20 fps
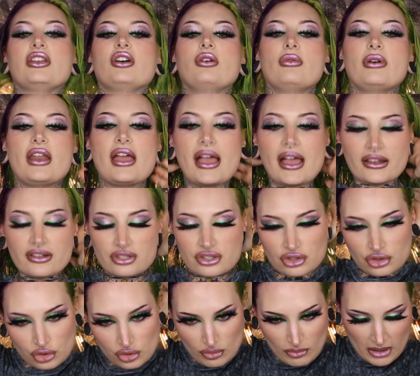I don't want to add
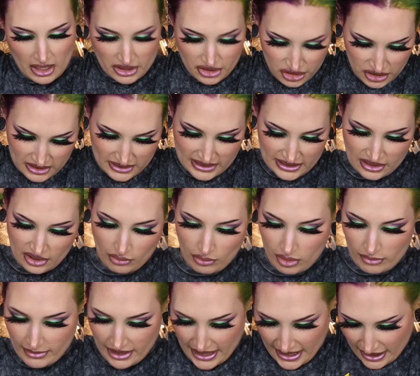too much because I don't
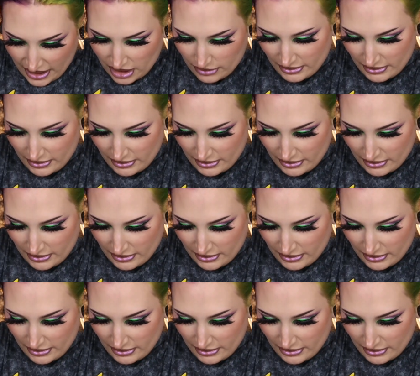want my hair